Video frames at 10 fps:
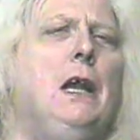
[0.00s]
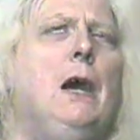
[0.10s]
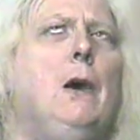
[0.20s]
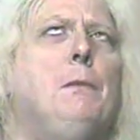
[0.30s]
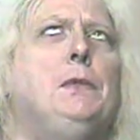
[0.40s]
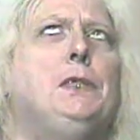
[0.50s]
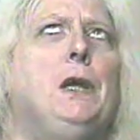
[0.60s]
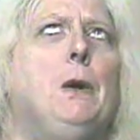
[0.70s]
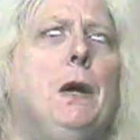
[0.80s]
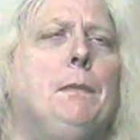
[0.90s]
help
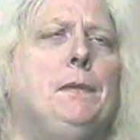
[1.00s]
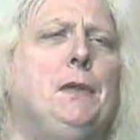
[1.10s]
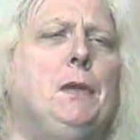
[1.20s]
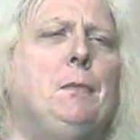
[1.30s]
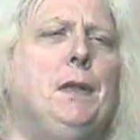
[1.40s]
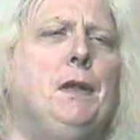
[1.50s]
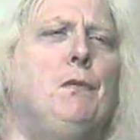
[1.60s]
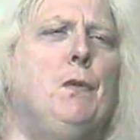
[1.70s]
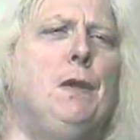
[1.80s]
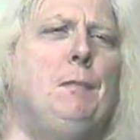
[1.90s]
Michele, helping her
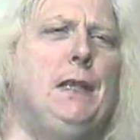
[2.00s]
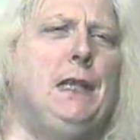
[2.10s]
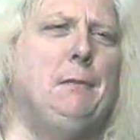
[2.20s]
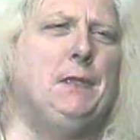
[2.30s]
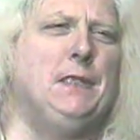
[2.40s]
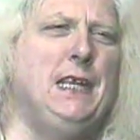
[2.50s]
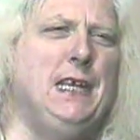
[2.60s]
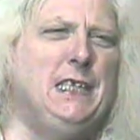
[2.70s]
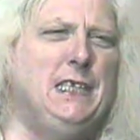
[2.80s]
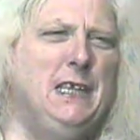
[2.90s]
avoid making
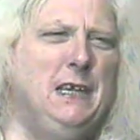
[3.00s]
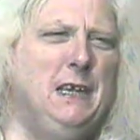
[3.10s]
mistakes.